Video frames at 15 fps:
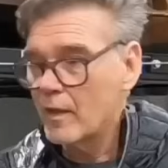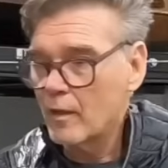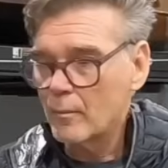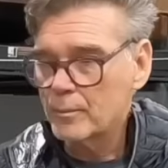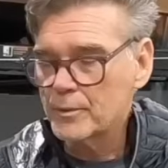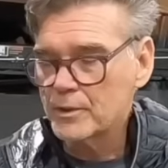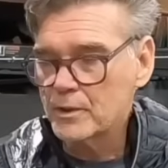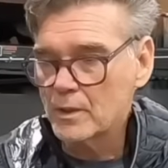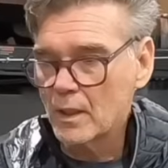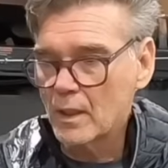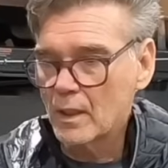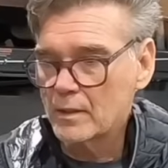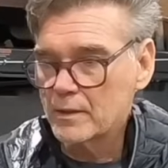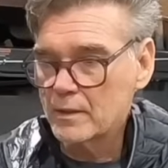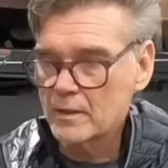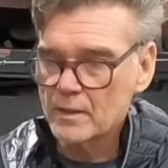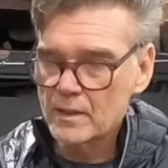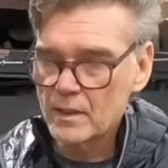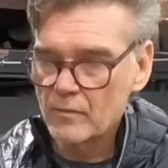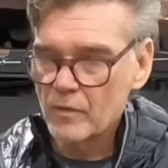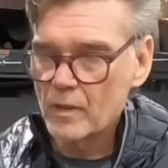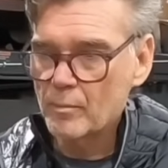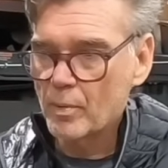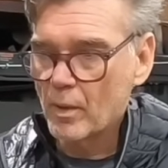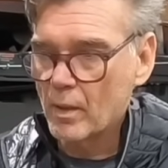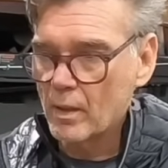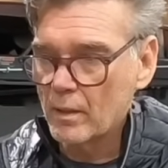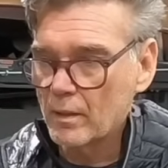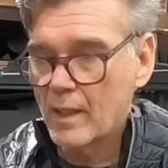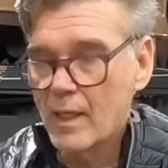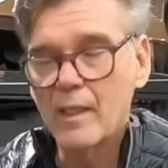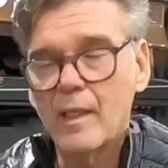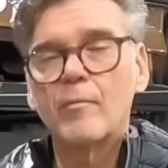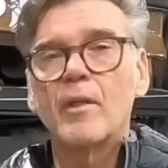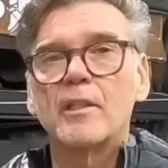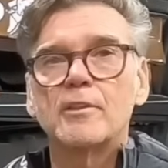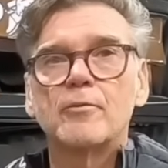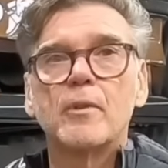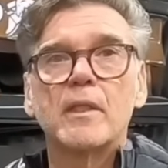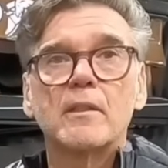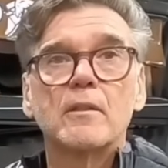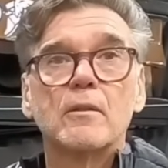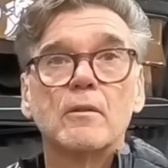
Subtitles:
If you haven't seen the first video we did with Ray at Big Iron